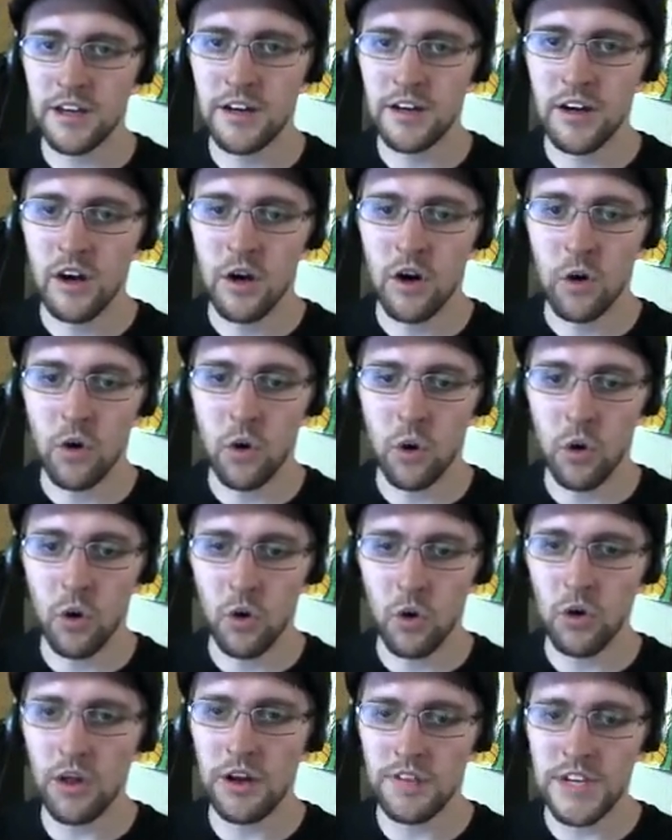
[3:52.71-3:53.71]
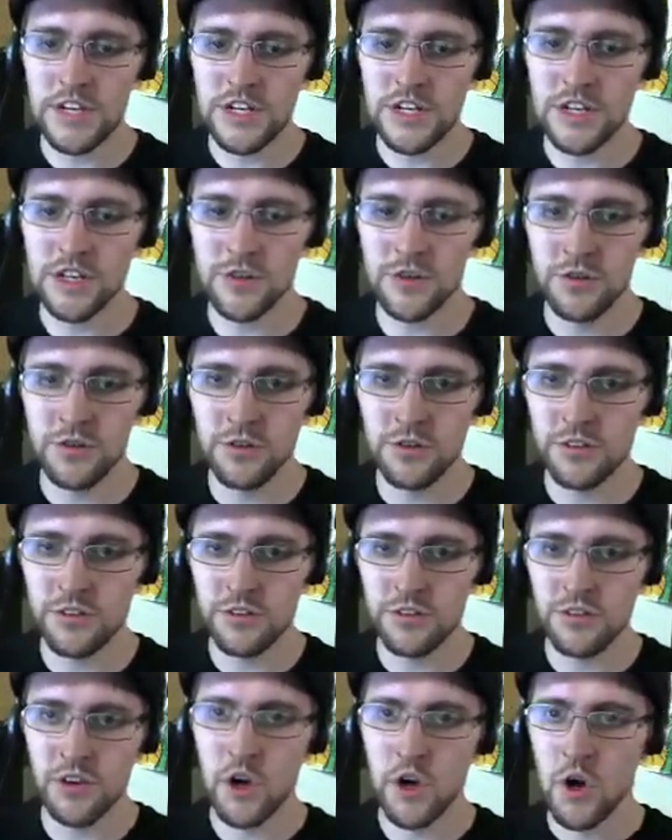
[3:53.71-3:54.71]
a whole lot of issues
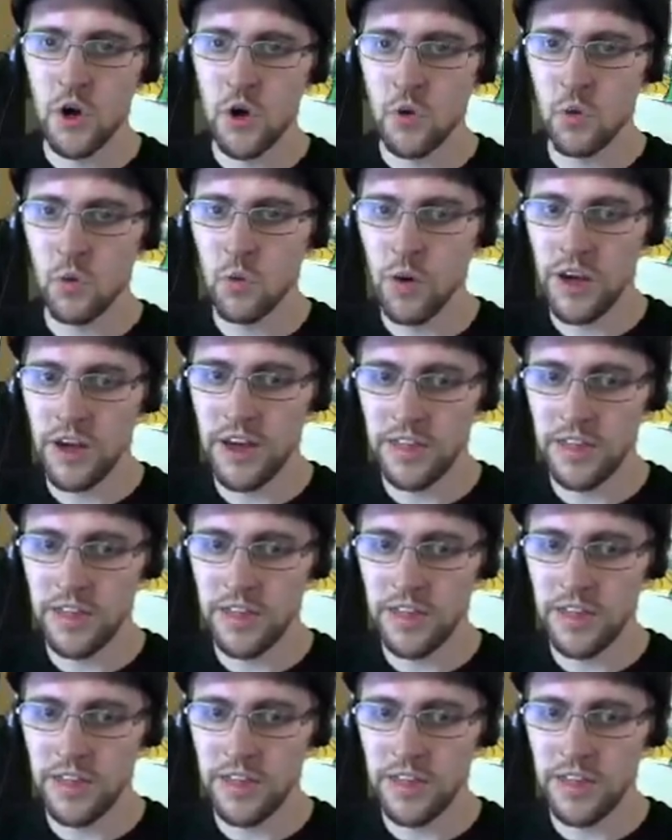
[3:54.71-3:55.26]
with